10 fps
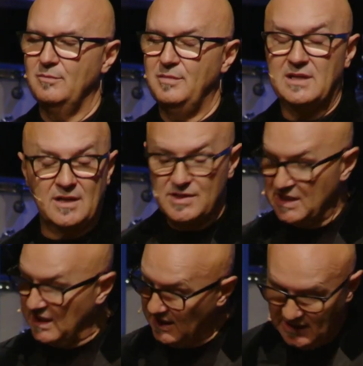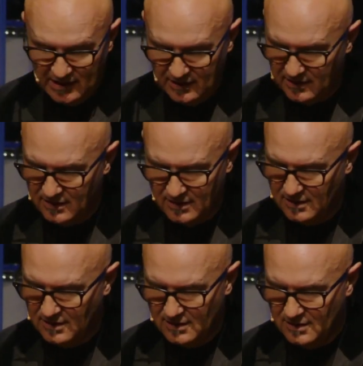Because He
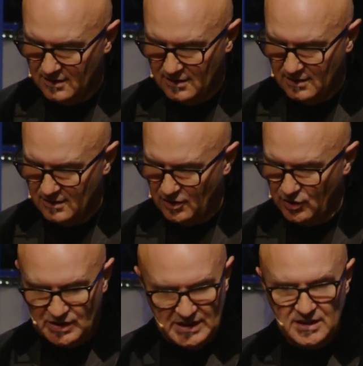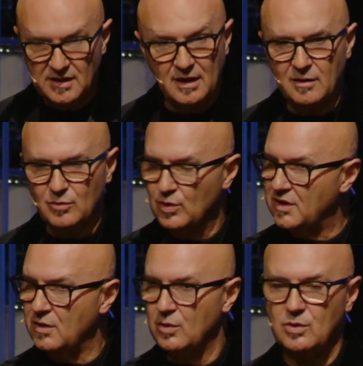who did not
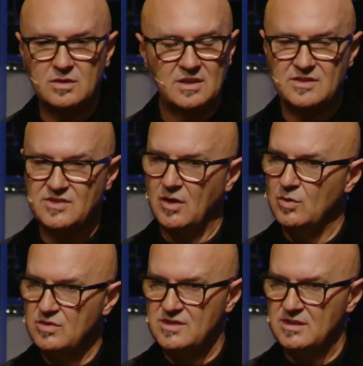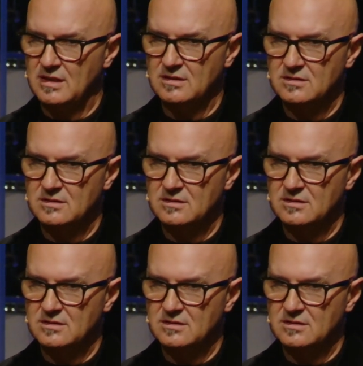withhold His own Son